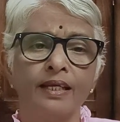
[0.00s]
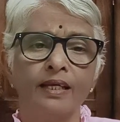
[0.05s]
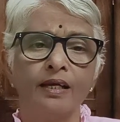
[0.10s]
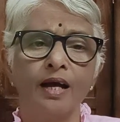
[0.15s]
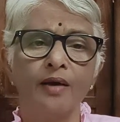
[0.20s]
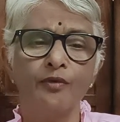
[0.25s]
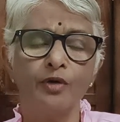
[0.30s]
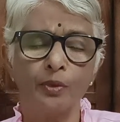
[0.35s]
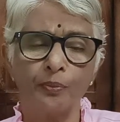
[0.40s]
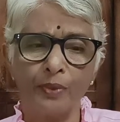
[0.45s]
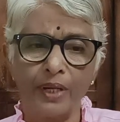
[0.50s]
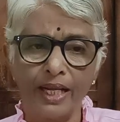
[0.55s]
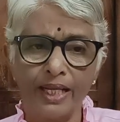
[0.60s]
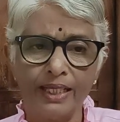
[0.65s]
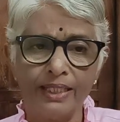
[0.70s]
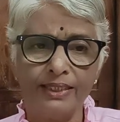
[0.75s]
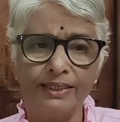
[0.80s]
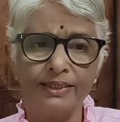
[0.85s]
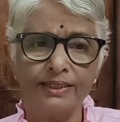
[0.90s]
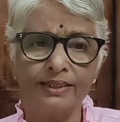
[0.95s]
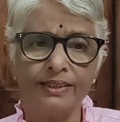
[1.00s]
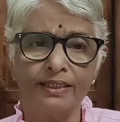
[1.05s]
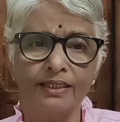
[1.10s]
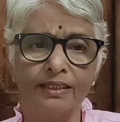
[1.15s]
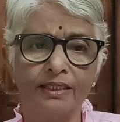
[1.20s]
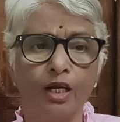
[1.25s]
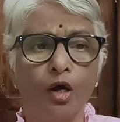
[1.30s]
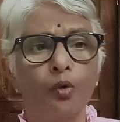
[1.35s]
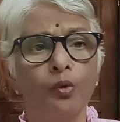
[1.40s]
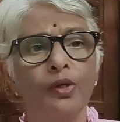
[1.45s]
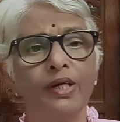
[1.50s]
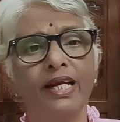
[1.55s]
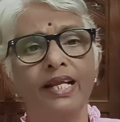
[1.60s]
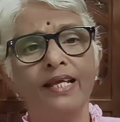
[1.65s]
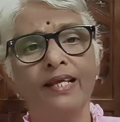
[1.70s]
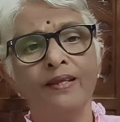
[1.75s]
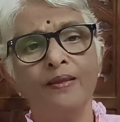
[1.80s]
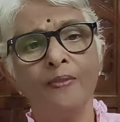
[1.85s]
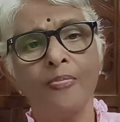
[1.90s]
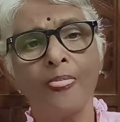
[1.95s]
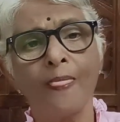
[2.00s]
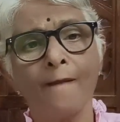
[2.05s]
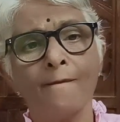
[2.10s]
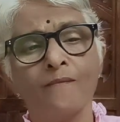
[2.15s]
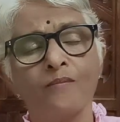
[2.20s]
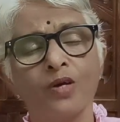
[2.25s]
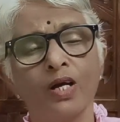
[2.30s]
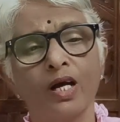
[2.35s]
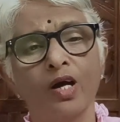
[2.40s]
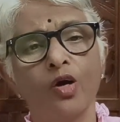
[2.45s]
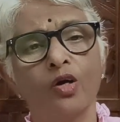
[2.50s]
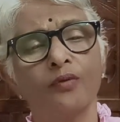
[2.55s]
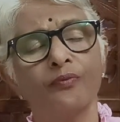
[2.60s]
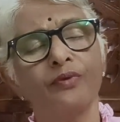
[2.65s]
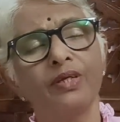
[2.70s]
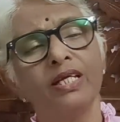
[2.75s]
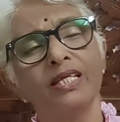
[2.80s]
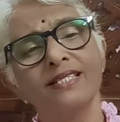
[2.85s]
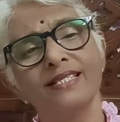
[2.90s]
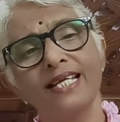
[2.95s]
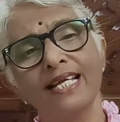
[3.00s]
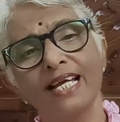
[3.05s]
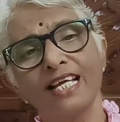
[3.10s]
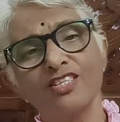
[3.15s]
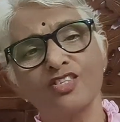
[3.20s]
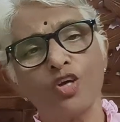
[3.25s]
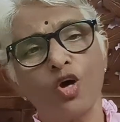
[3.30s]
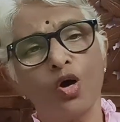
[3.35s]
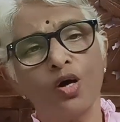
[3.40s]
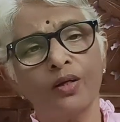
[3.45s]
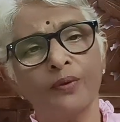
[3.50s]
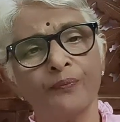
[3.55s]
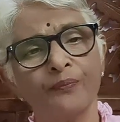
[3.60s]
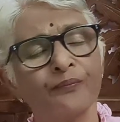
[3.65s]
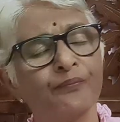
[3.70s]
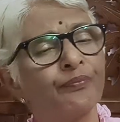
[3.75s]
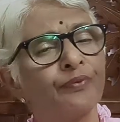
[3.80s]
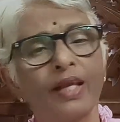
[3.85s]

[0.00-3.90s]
our prayers loudly, or we sing a song.